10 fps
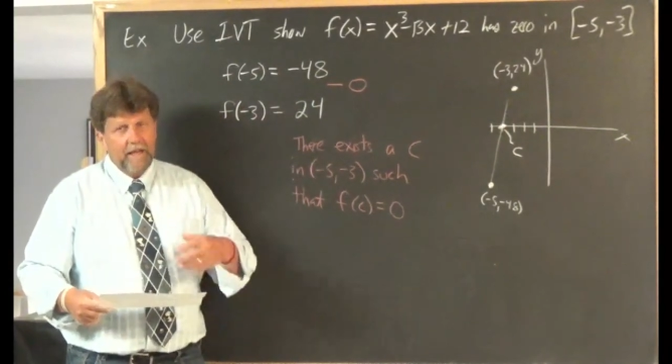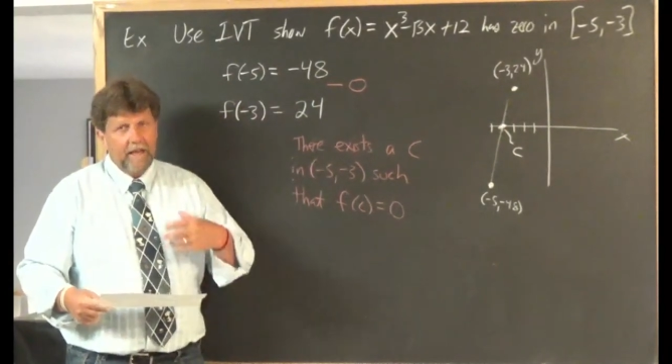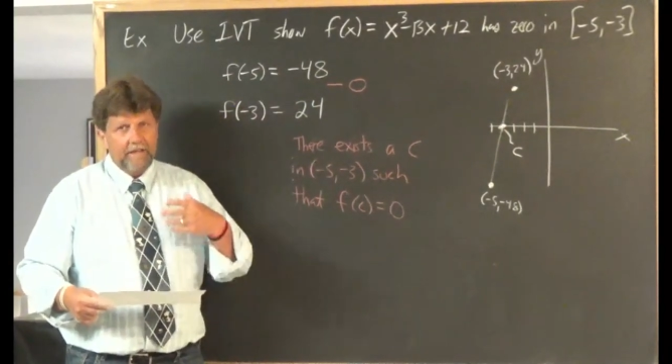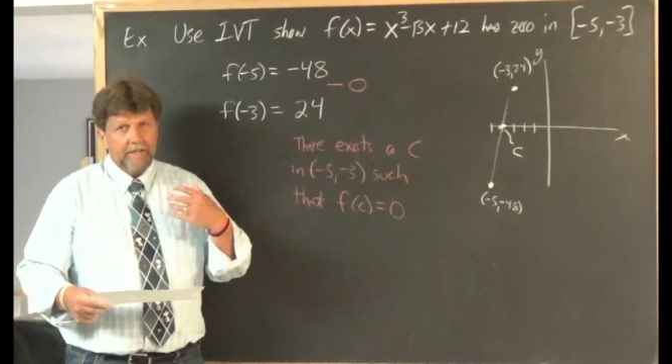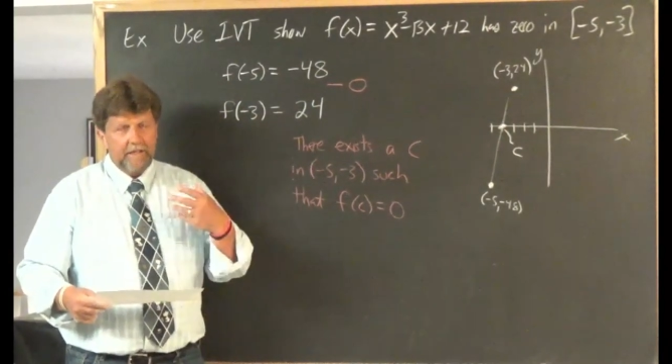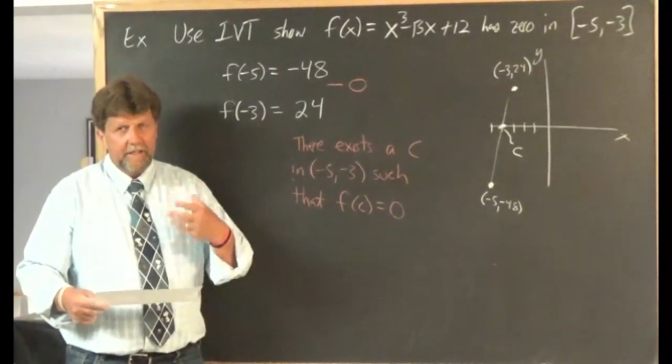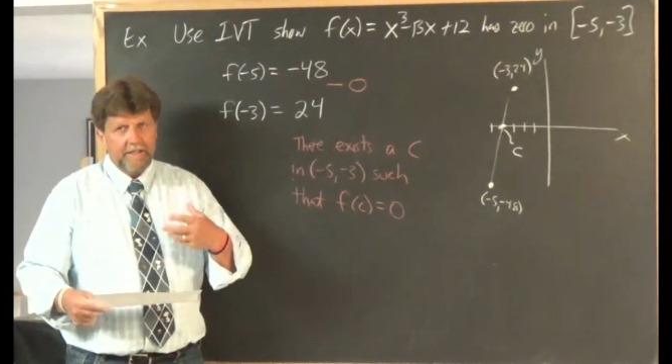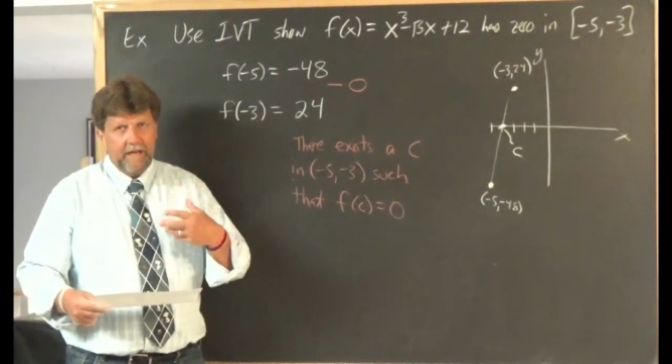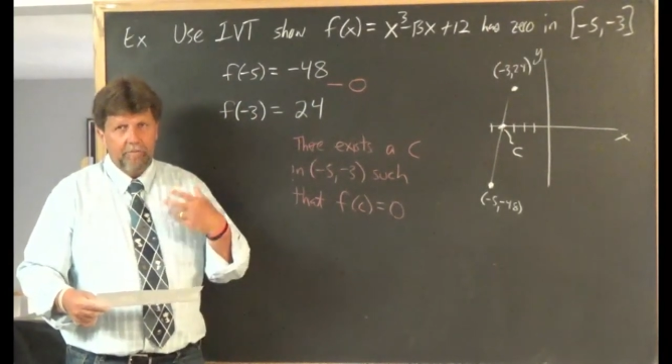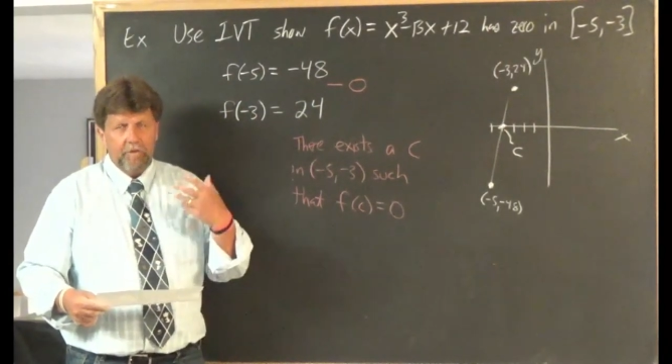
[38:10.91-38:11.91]
as an
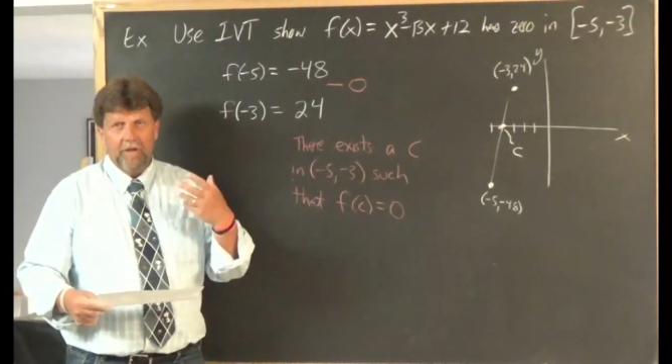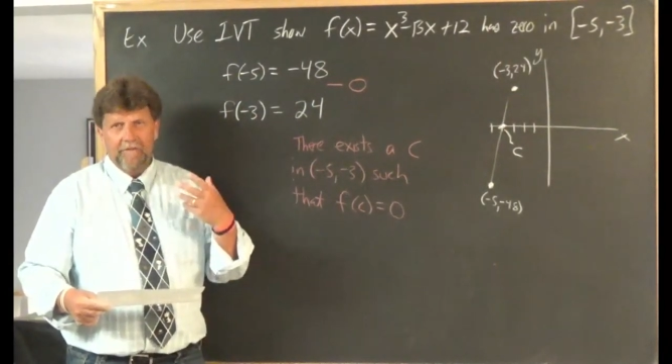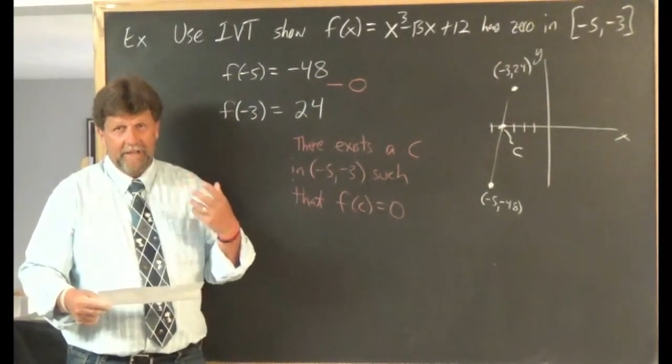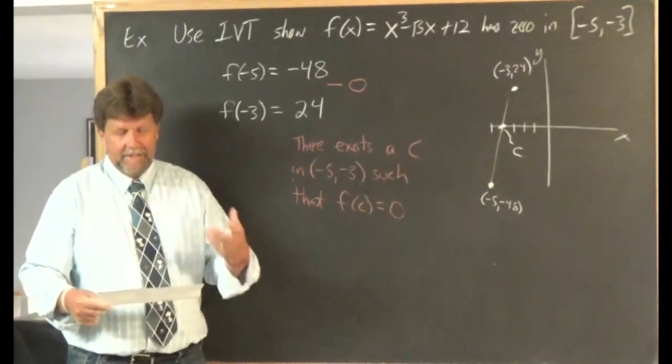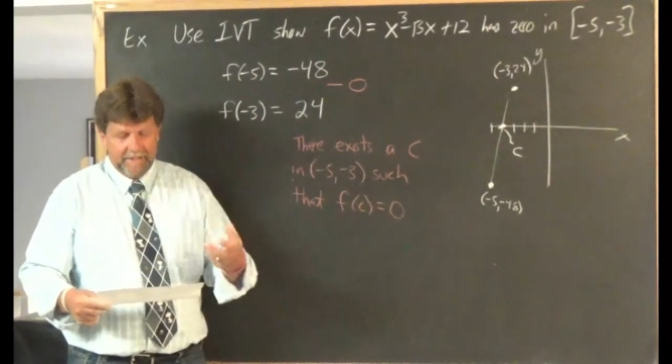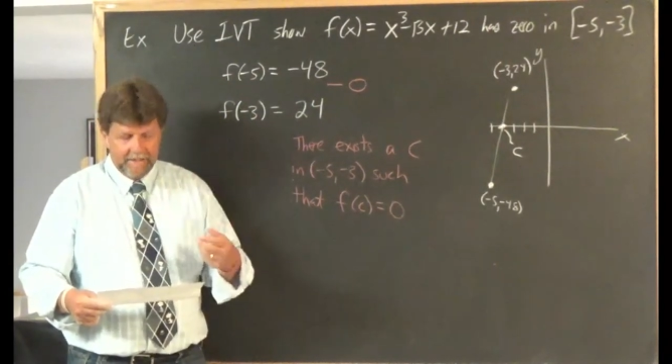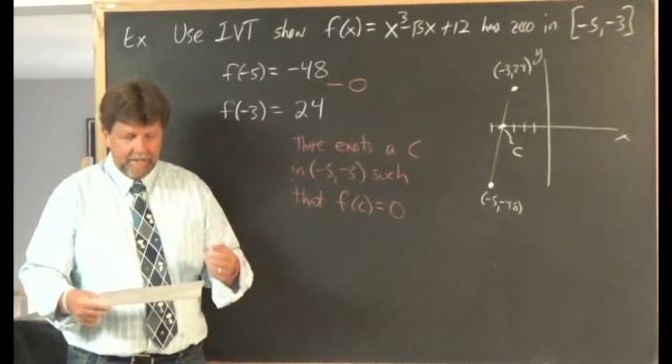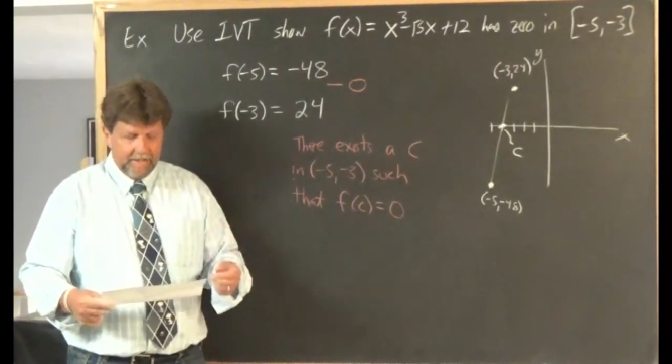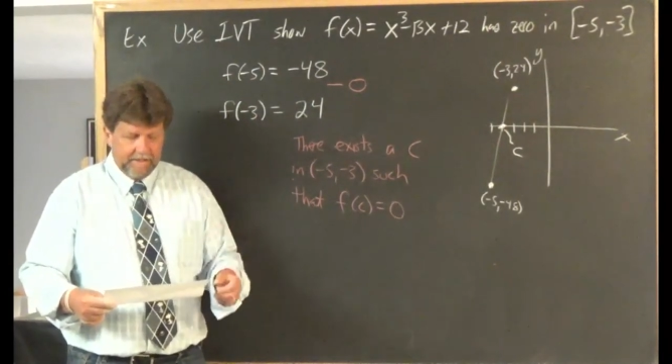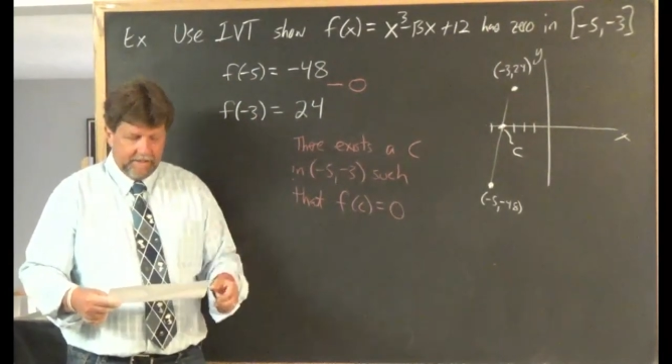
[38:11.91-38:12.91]
example of an
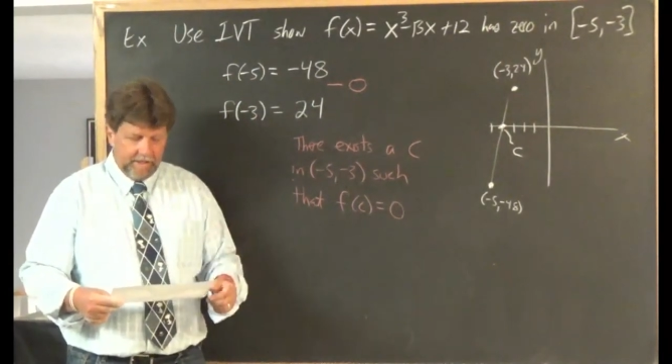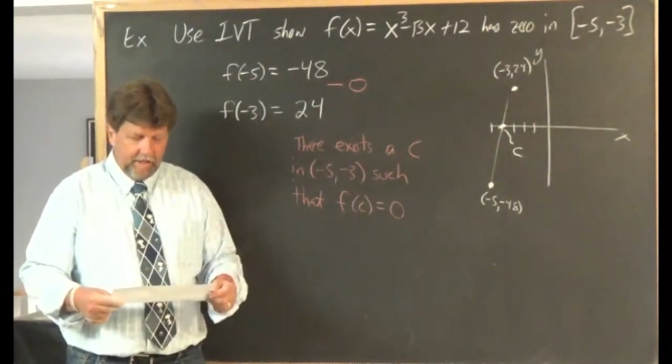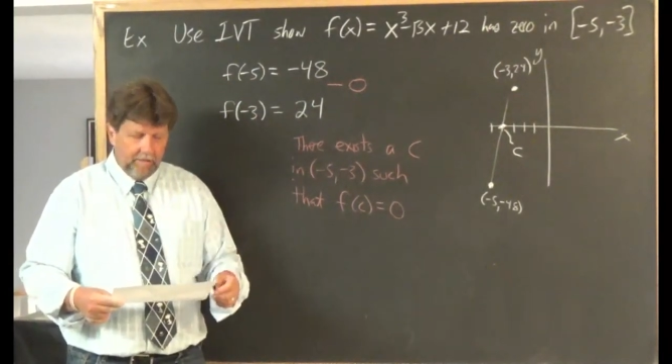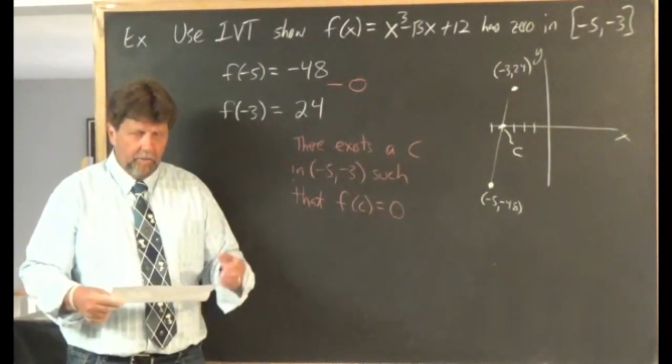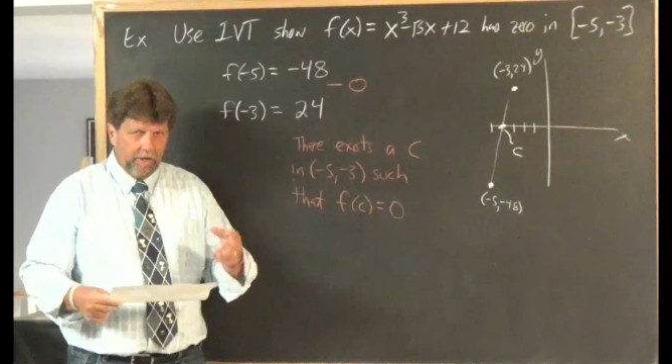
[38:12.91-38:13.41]
existence theorem.